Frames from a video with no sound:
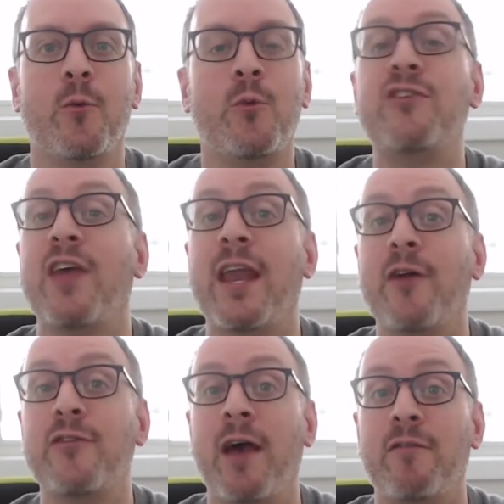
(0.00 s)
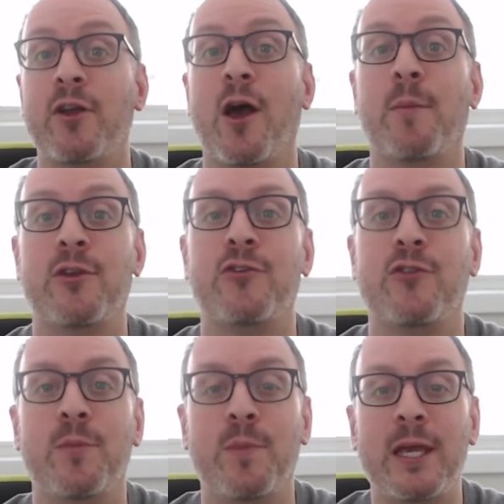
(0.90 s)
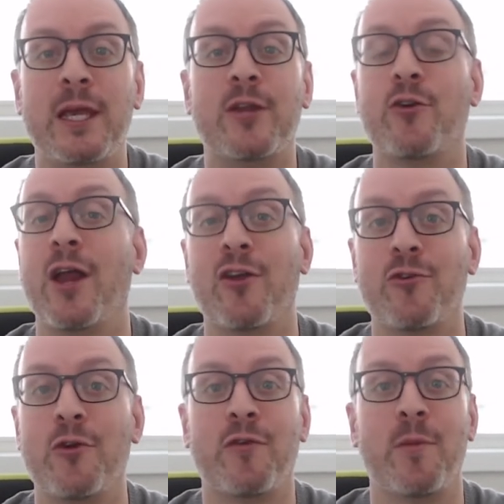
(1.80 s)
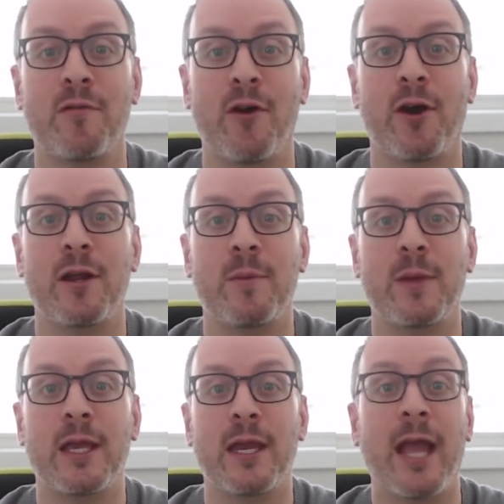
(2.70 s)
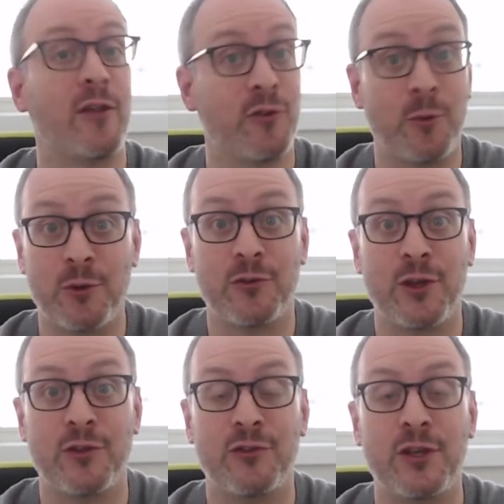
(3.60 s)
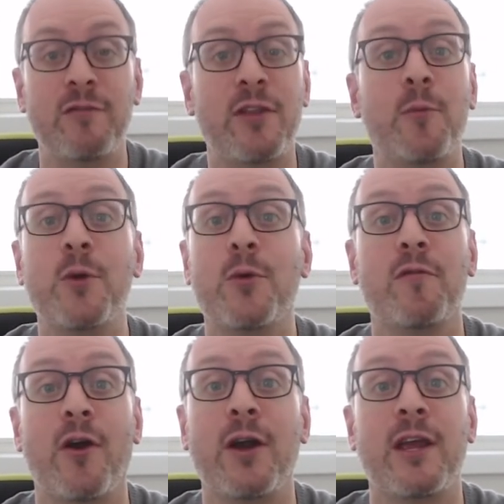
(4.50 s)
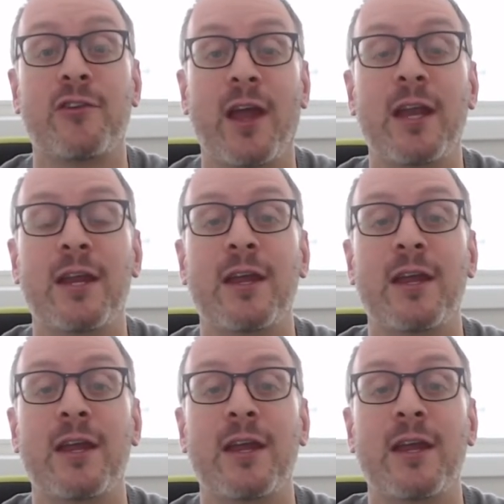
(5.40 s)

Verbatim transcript: We set out to have the competition be international from the very beginning as it was conceived, and we were very excited